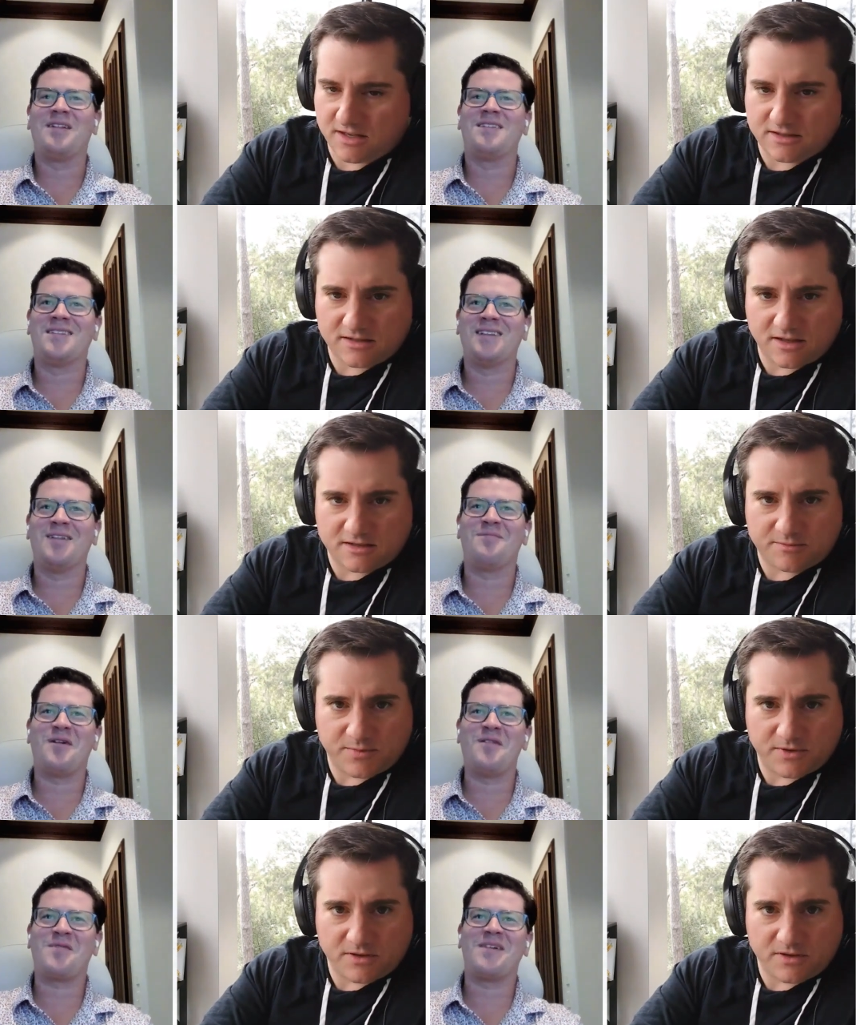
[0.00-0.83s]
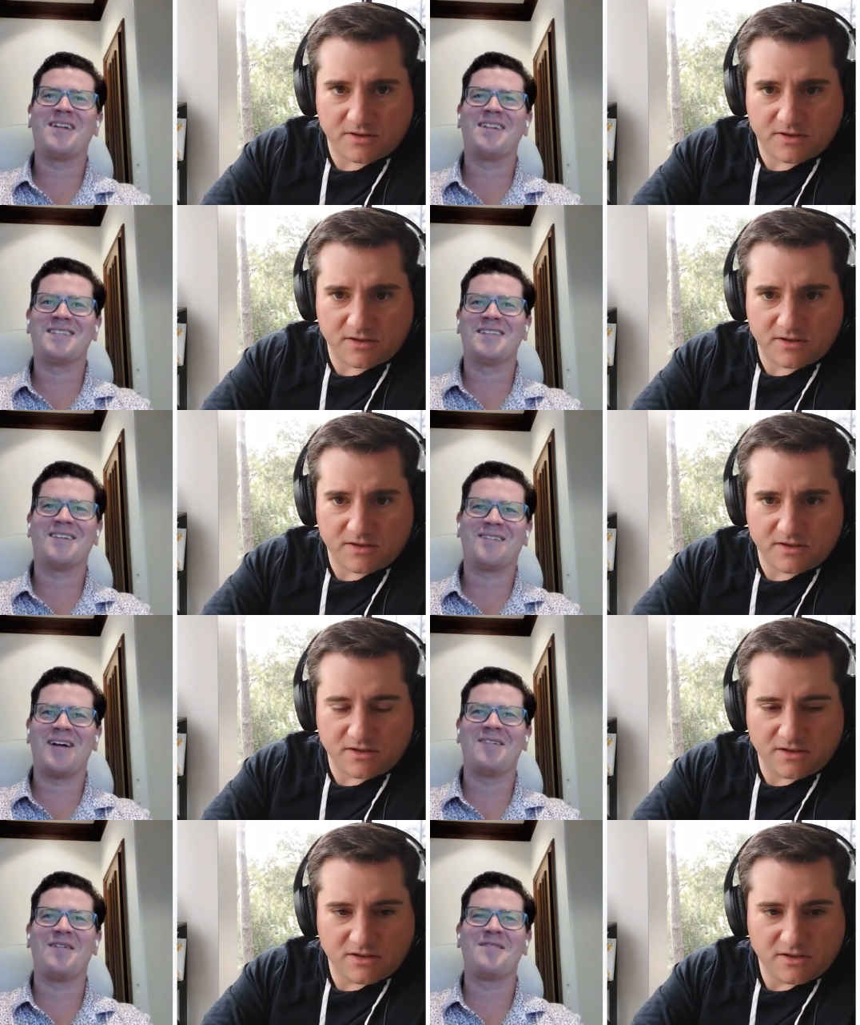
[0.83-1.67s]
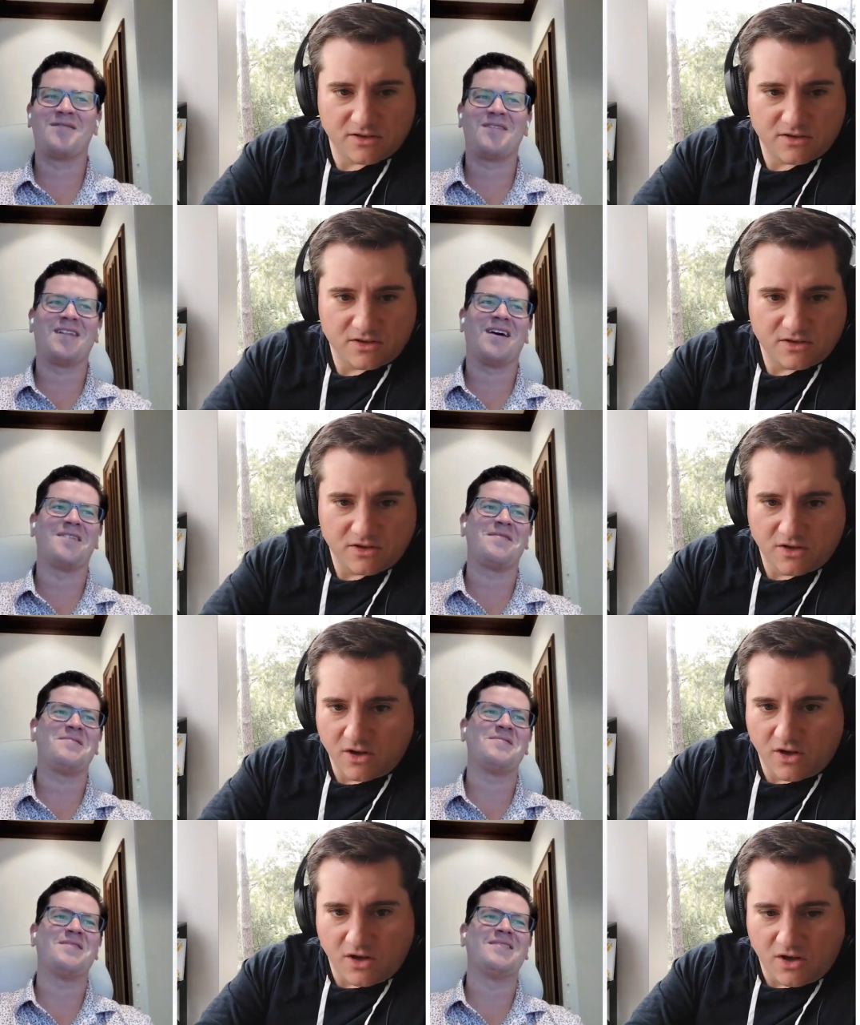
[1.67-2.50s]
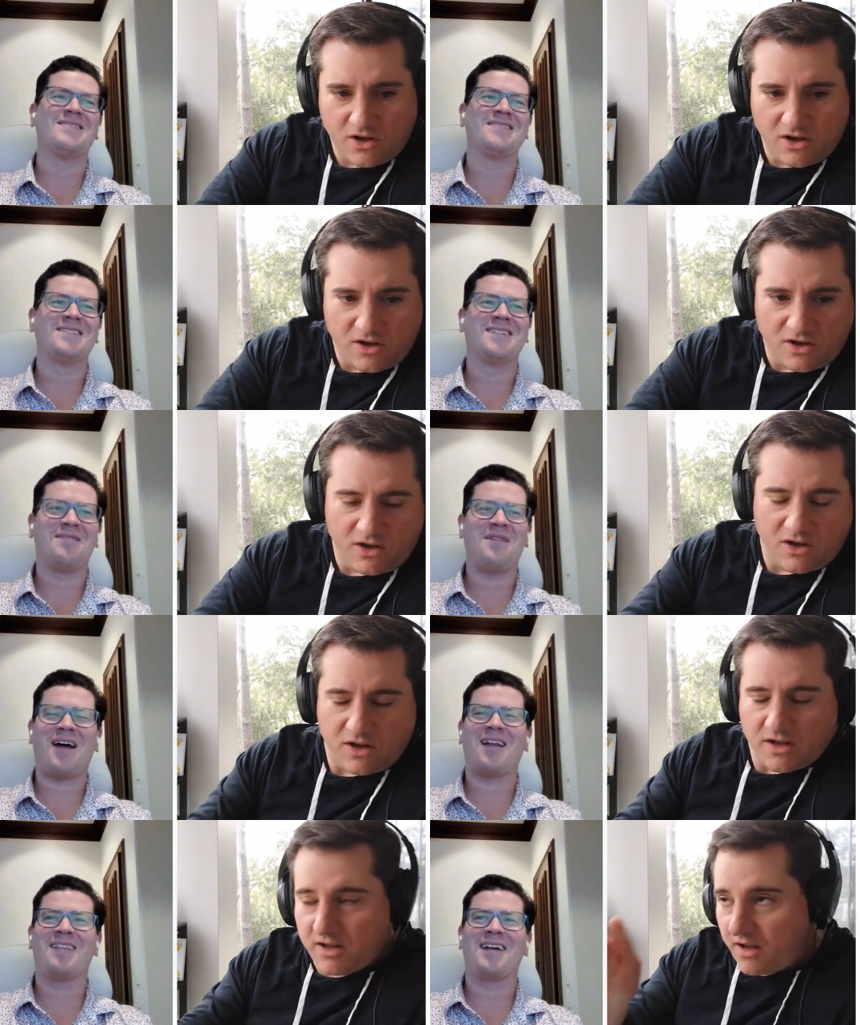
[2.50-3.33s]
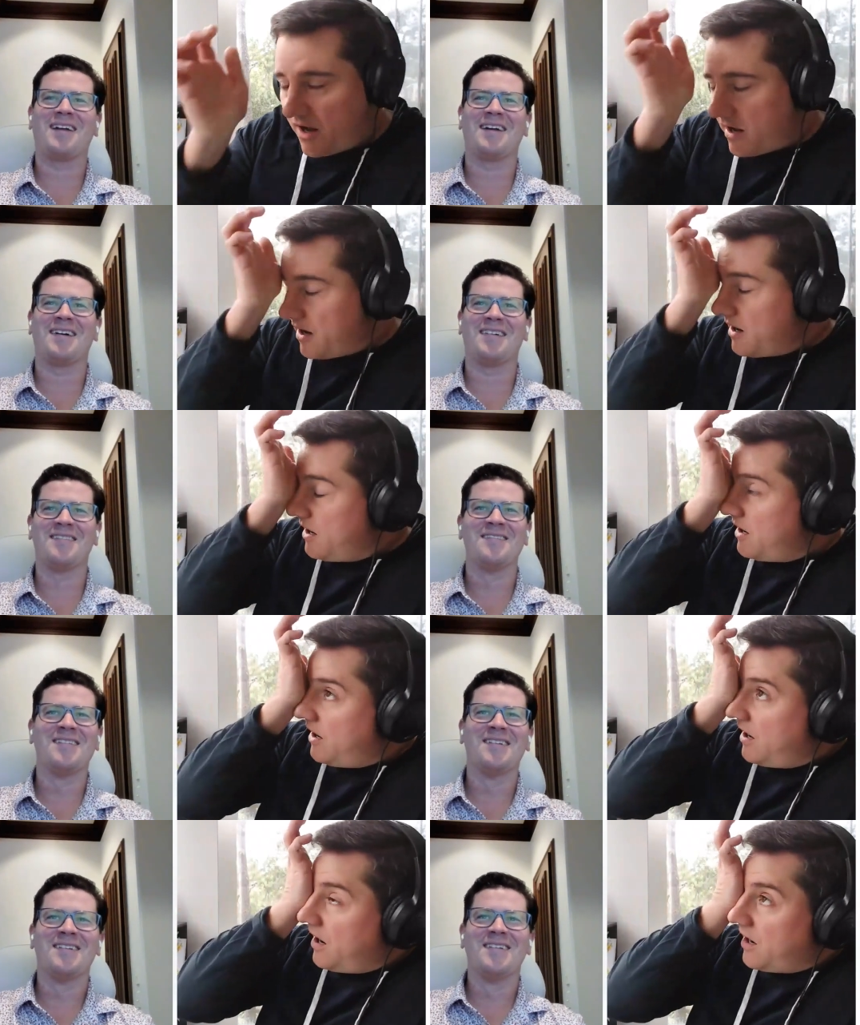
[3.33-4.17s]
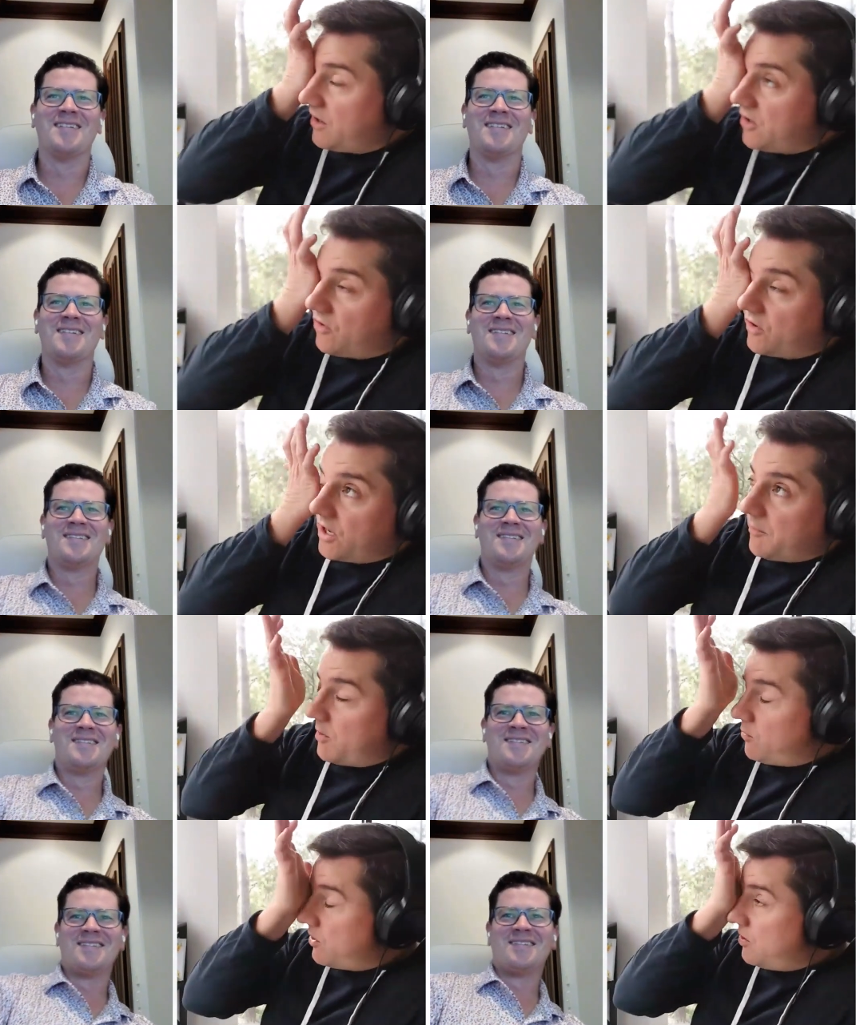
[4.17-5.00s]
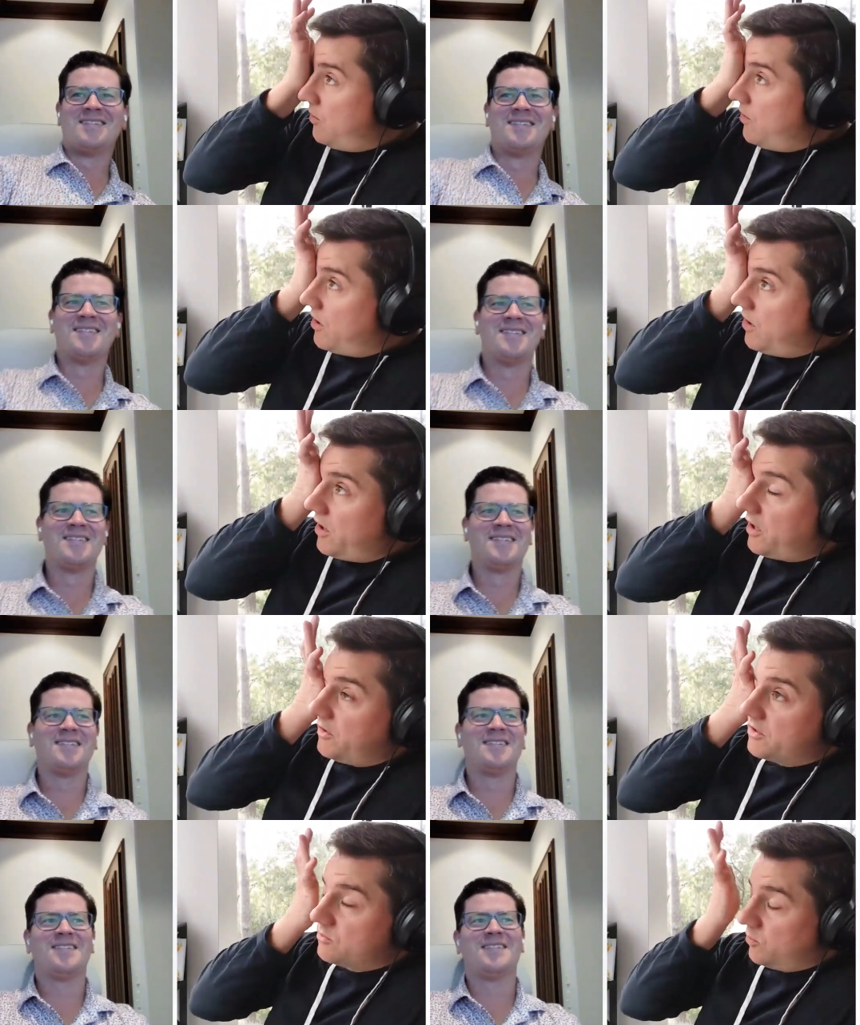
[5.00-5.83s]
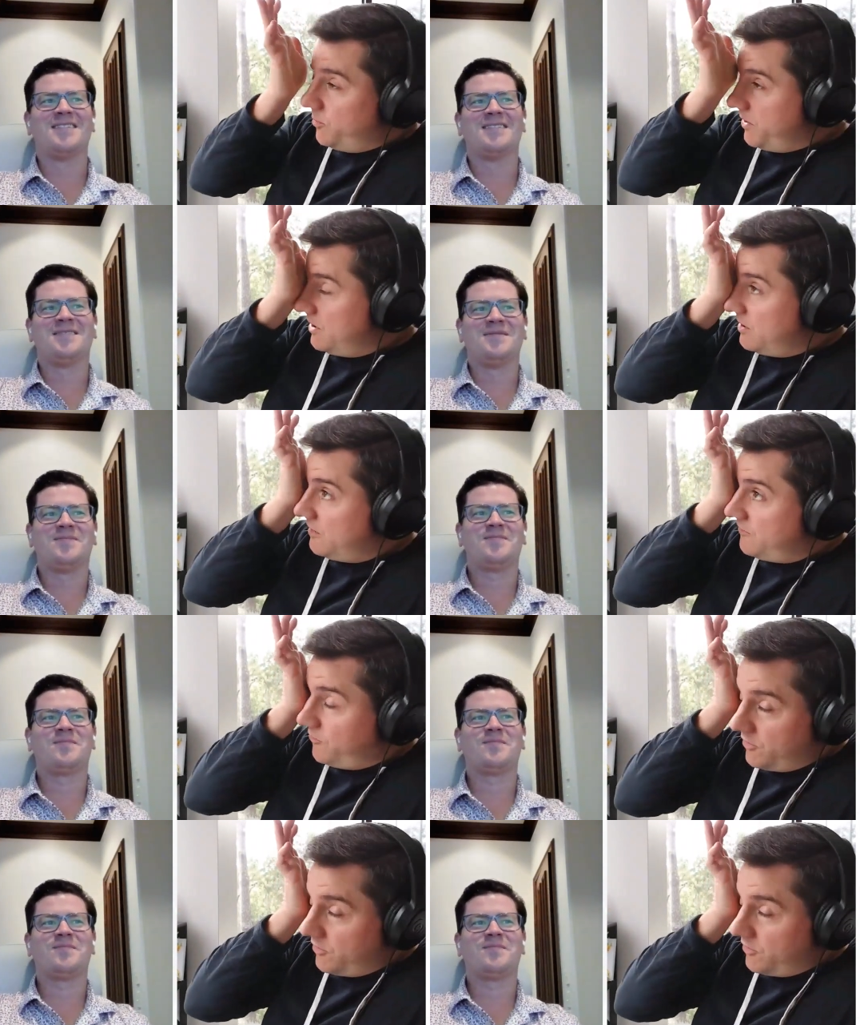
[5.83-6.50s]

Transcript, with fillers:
Speaker 1: but it's still
Speaker 2: appropriate. It's still the right one
Speaker 1: for a lot of people. I'm not going to yeah, let it go. I, I agree. I mean, we're going on. This will be if